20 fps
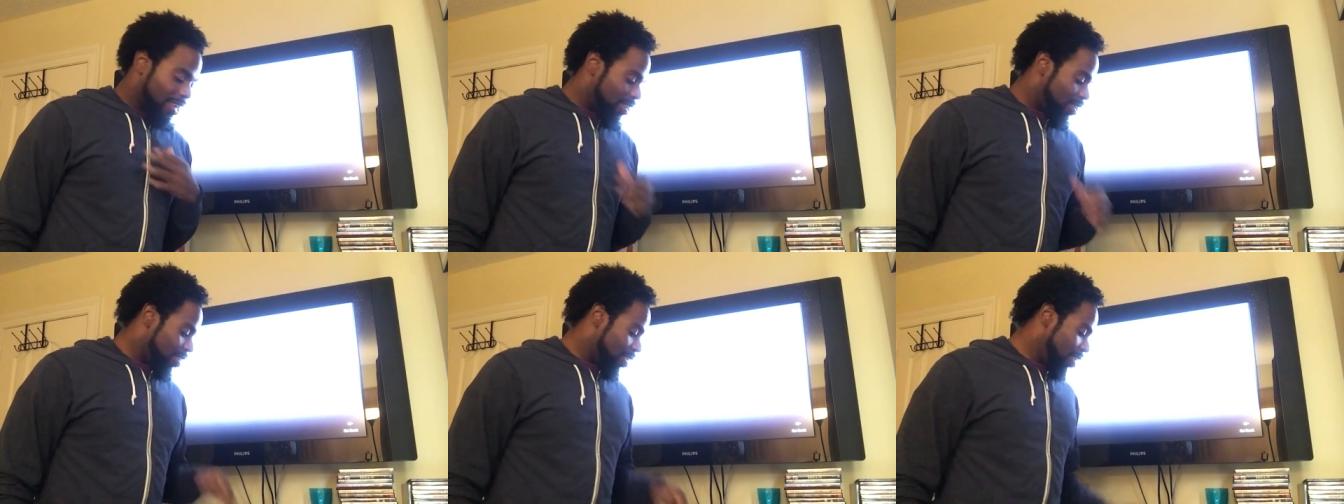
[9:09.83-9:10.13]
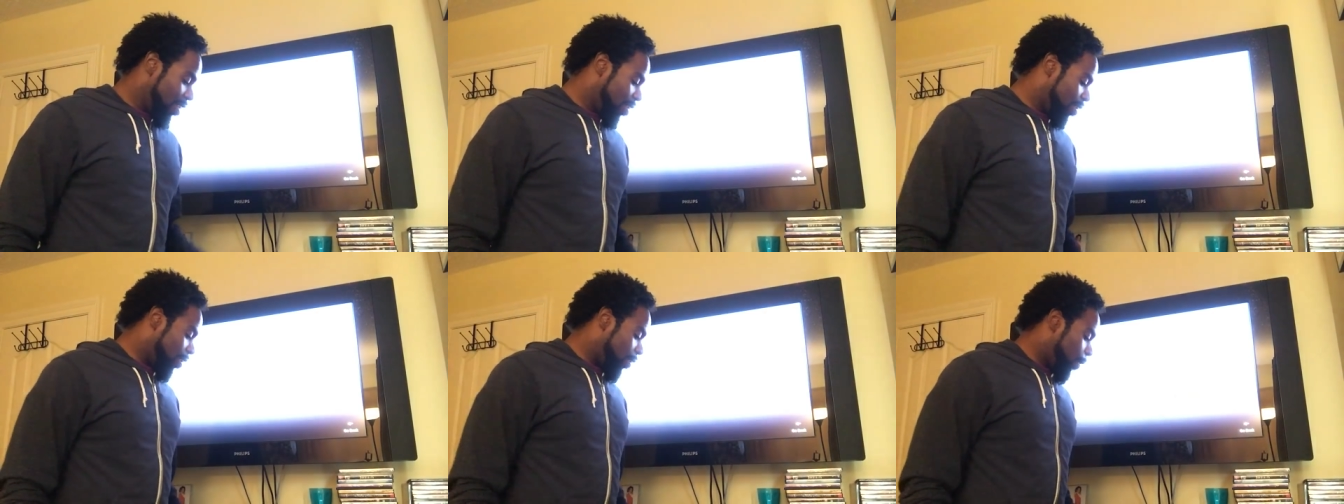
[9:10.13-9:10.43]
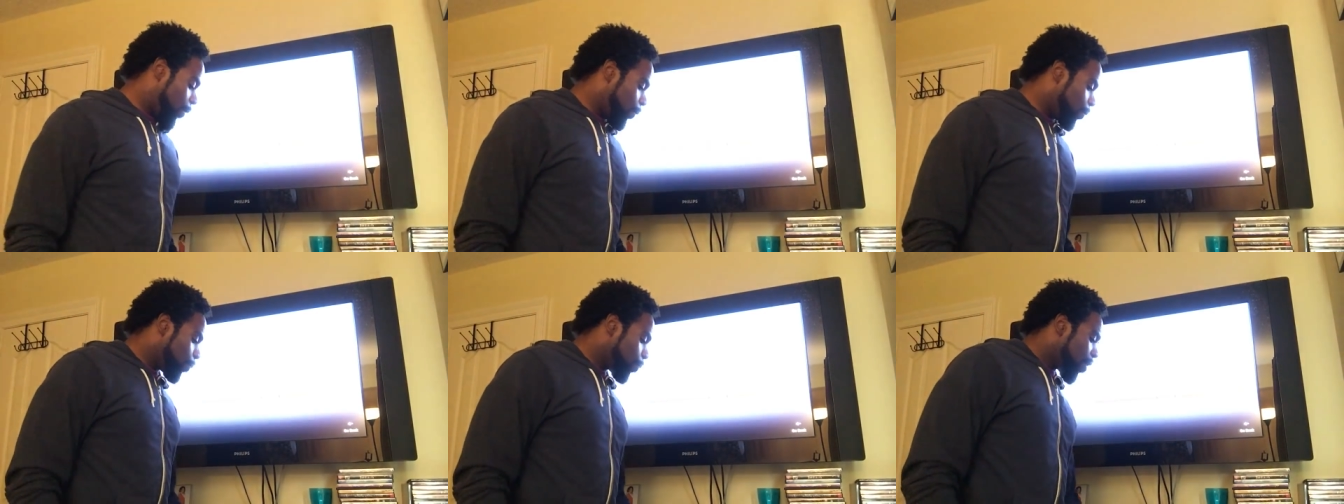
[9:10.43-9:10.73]

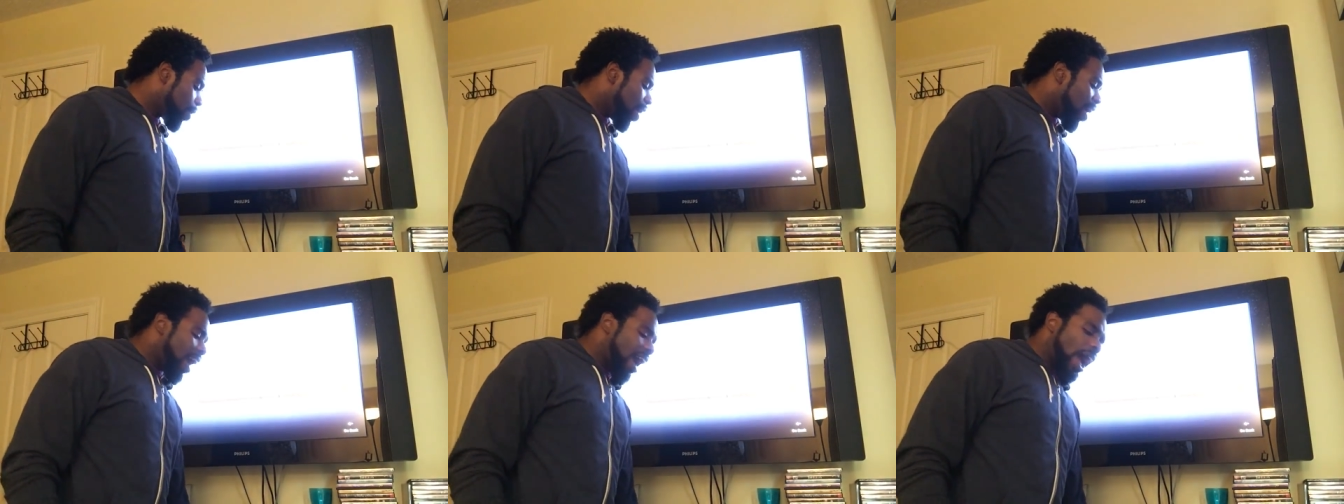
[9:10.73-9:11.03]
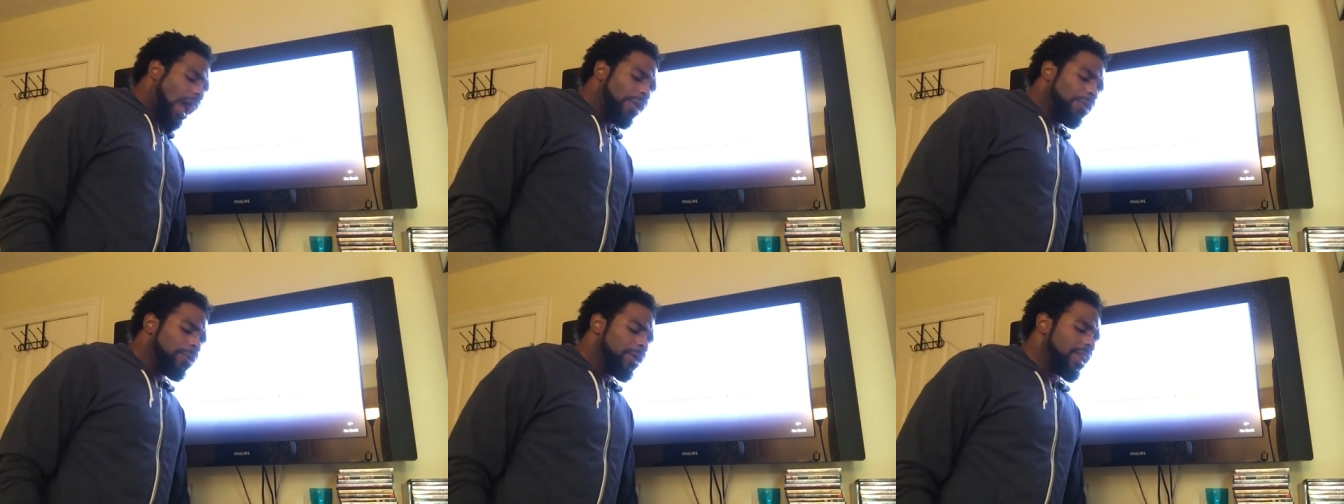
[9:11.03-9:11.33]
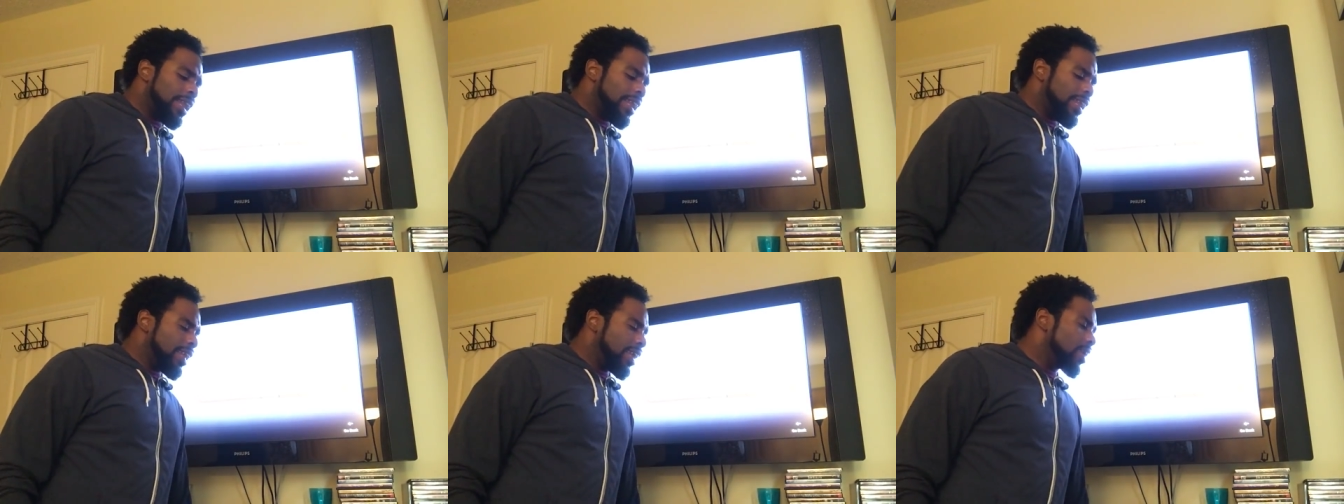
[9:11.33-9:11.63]
Y'all, I
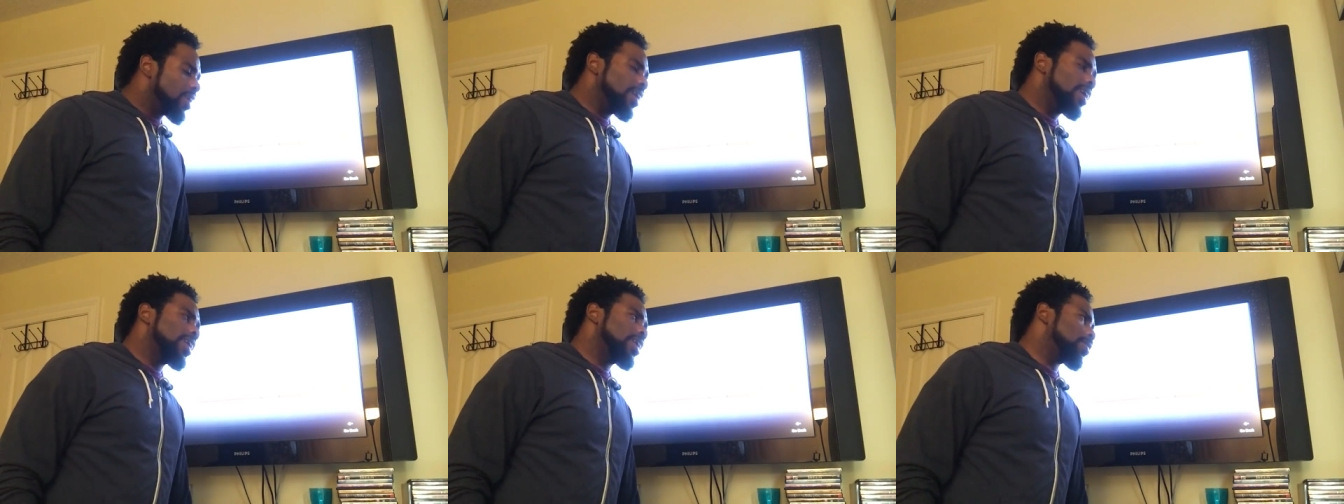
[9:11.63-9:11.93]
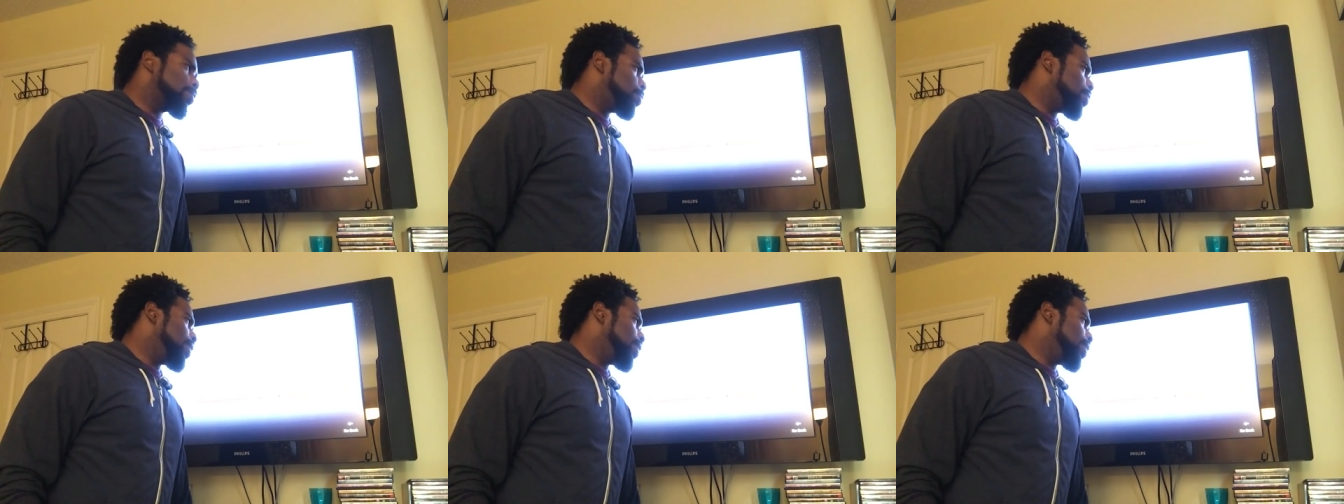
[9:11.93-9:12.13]
really need her to